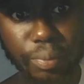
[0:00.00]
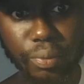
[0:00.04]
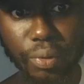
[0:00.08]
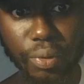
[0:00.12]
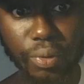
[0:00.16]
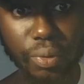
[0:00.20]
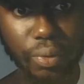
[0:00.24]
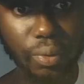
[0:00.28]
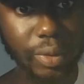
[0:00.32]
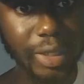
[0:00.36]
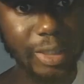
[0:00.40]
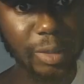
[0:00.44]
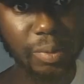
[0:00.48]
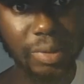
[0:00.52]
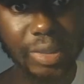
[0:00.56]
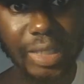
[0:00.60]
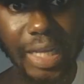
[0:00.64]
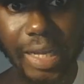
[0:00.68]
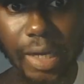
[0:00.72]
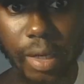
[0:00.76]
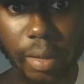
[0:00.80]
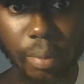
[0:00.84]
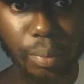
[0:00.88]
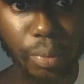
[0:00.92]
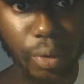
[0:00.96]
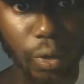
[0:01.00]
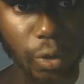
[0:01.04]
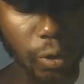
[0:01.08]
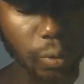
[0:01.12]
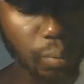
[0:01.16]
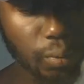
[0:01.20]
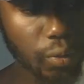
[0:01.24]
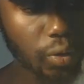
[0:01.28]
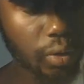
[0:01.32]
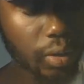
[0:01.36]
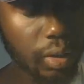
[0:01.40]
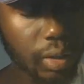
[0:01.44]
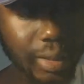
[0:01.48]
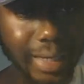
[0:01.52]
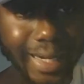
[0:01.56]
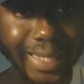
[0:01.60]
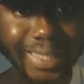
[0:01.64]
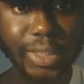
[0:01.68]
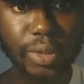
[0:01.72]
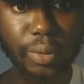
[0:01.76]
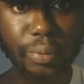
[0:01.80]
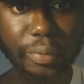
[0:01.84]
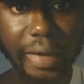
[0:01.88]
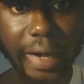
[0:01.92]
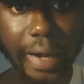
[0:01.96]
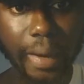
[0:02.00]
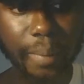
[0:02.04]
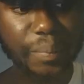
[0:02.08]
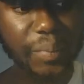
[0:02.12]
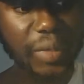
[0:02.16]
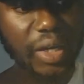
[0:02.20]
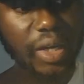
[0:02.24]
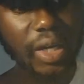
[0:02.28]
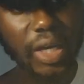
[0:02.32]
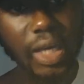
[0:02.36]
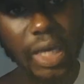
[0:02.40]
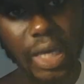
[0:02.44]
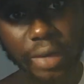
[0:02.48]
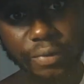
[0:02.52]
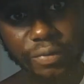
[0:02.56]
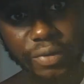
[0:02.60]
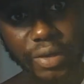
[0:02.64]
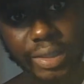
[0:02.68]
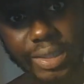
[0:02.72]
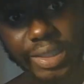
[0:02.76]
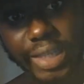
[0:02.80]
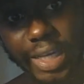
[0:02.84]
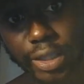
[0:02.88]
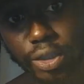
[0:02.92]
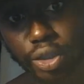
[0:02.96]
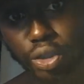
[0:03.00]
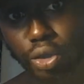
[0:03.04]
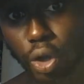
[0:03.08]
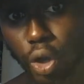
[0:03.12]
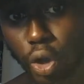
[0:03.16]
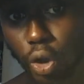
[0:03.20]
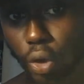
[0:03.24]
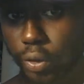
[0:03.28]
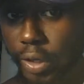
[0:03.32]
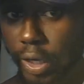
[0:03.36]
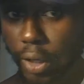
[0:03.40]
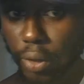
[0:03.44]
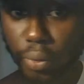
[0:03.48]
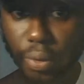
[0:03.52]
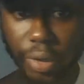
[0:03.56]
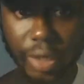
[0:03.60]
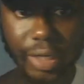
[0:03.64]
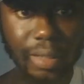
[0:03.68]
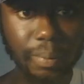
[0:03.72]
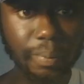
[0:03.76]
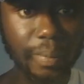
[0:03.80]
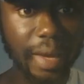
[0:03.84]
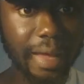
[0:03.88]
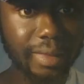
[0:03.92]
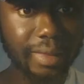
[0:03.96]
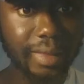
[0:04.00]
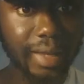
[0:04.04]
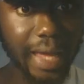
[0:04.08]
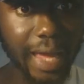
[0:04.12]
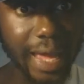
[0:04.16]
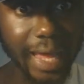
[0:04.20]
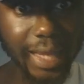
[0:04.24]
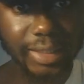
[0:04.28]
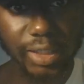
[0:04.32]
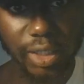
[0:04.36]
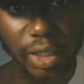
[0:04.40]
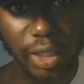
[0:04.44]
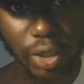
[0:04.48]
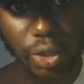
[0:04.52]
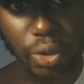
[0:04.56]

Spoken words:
recruit, especially in Baltimore. That's a wrap. If he says no, then go to the math and ask their